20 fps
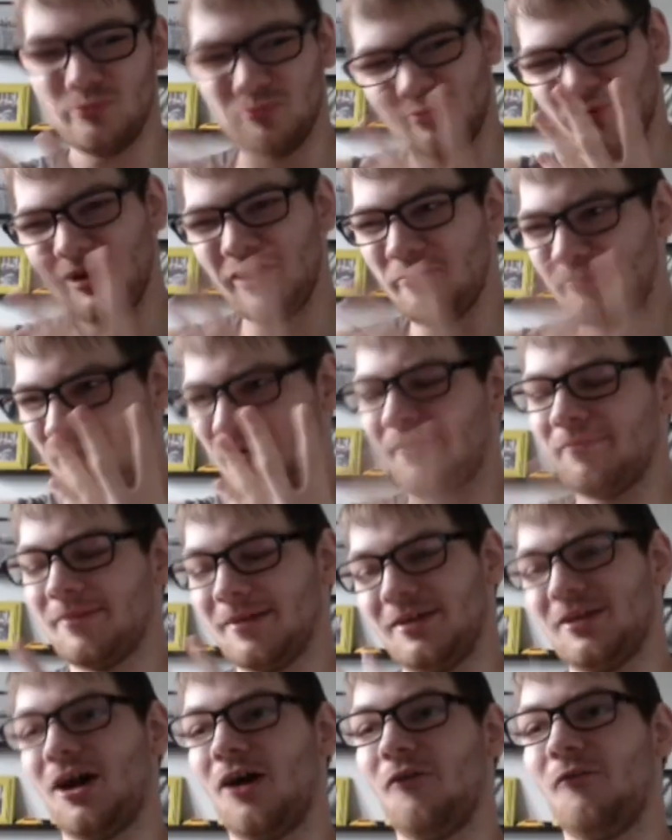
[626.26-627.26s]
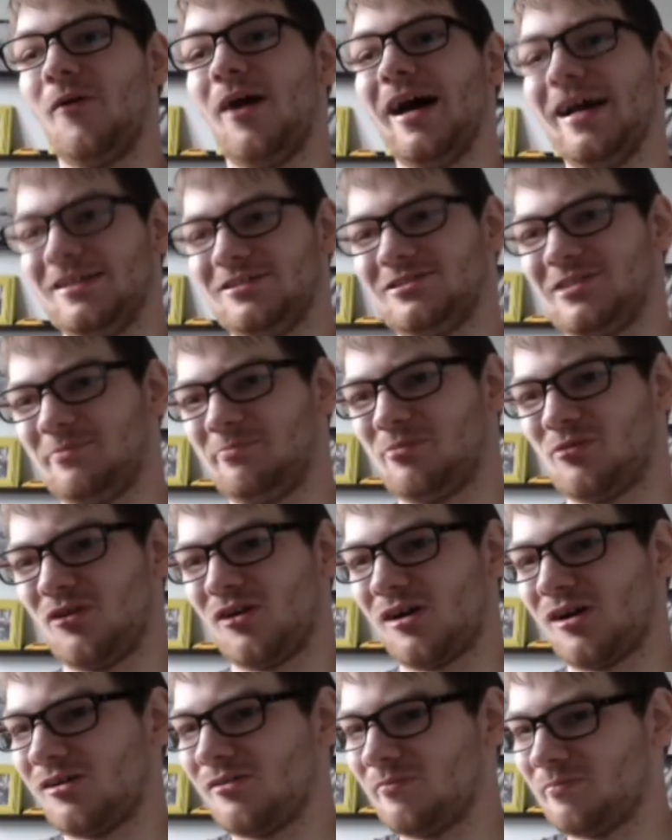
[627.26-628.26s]
we probably know why she
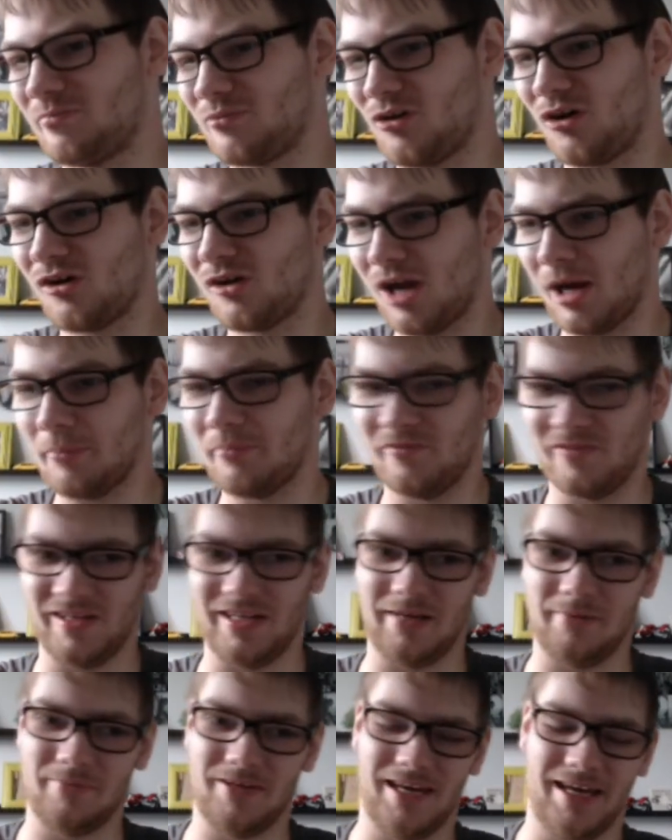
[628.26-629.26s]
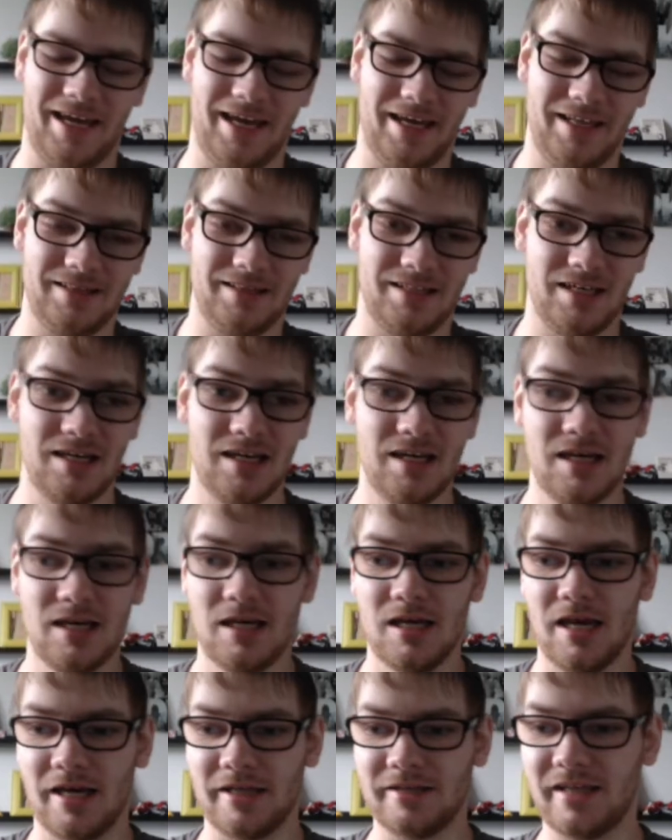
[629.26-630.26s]
broke broke up with him. And,
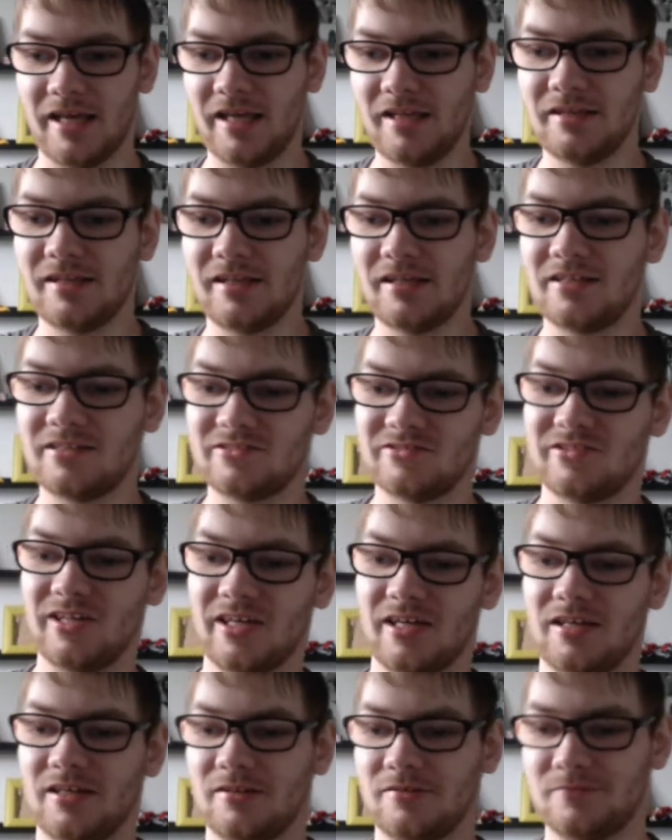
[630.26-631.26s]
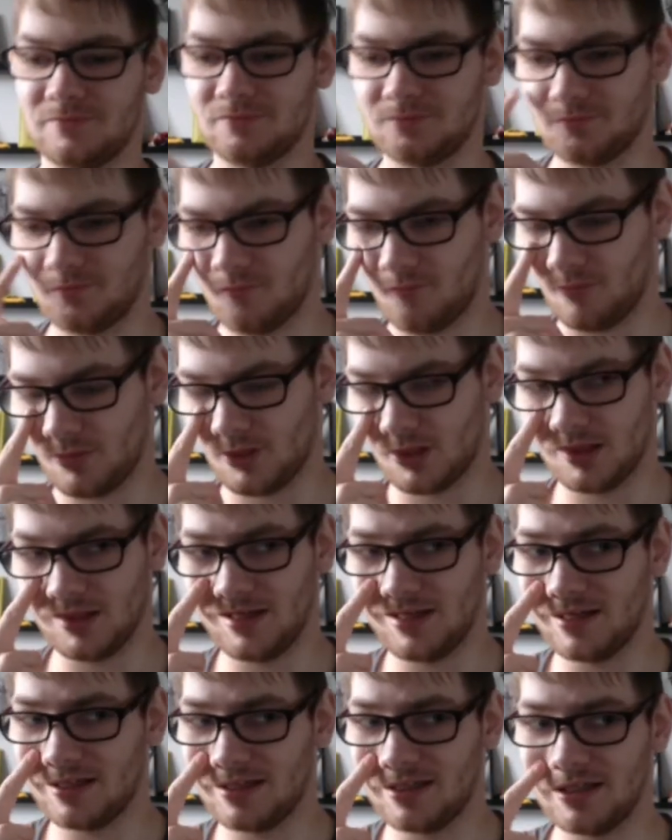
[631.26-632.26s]
and then there's um,
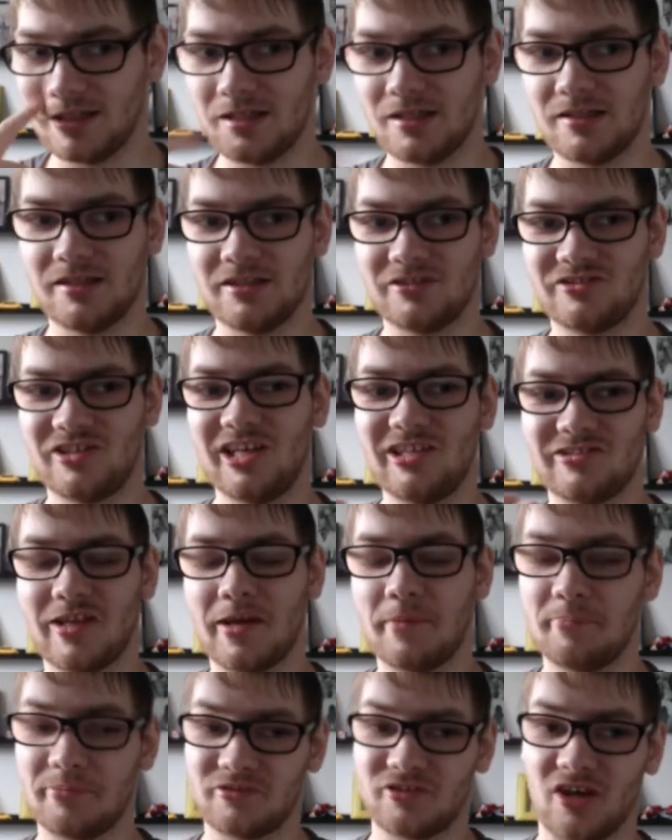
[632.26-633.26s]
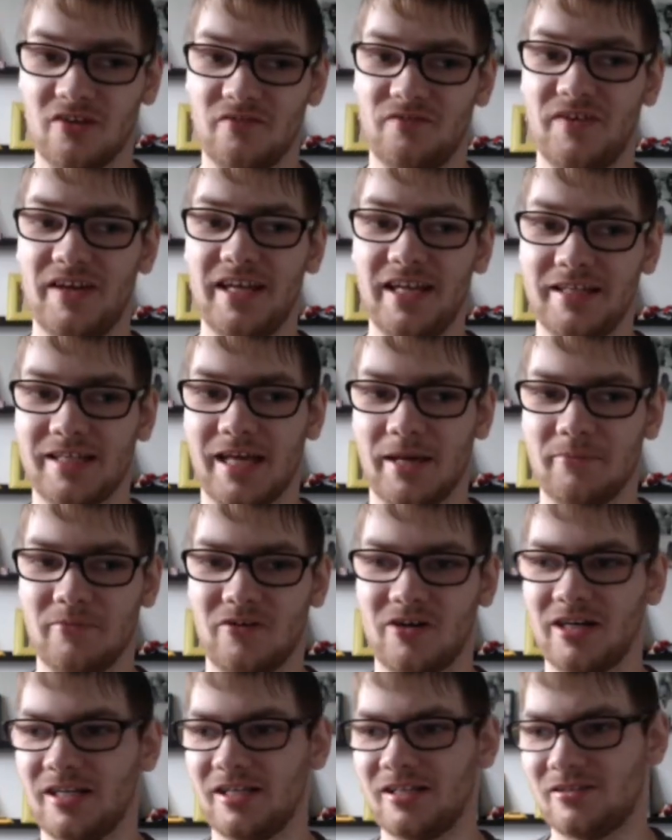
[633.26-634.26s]
uh, the sixth episode, Feeding Time,
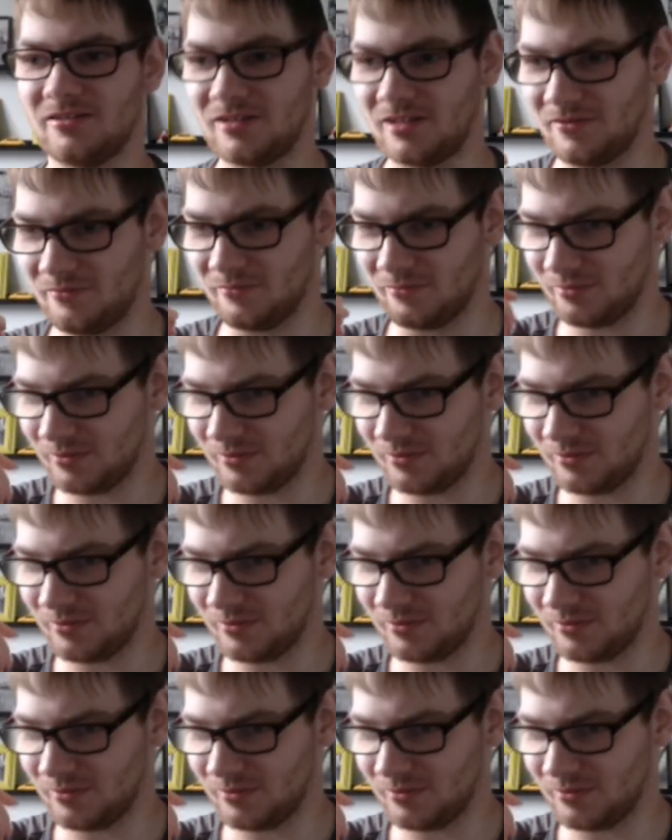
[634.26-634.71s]
where the,